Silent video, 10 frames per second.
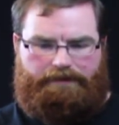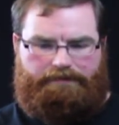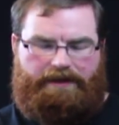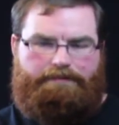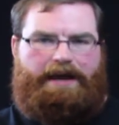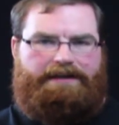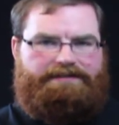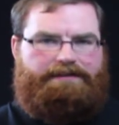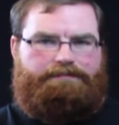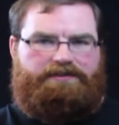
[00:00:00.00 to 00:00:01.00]
them
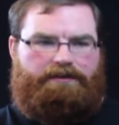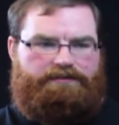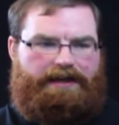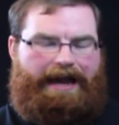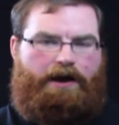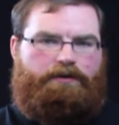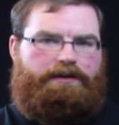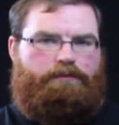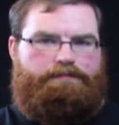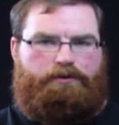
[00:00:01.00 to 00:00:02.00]
asking themselves, how
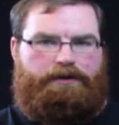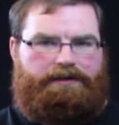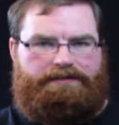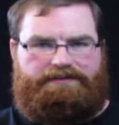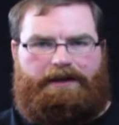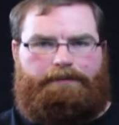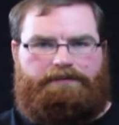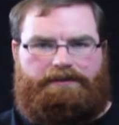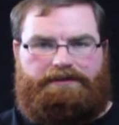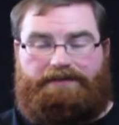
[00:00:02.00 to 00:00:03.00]
can we put a stop
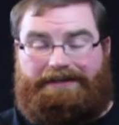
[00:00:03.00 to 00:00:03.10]
to this?